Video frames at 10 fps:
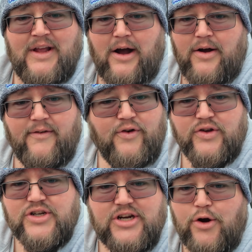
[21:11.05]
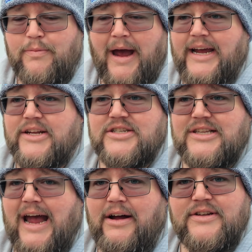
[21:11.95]
I've got a show page
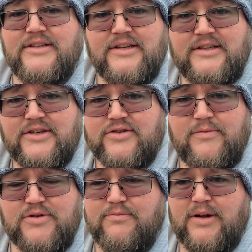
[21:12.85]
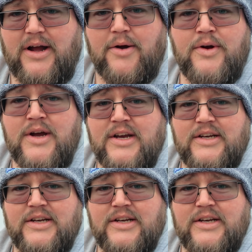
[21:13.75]
down in the description below,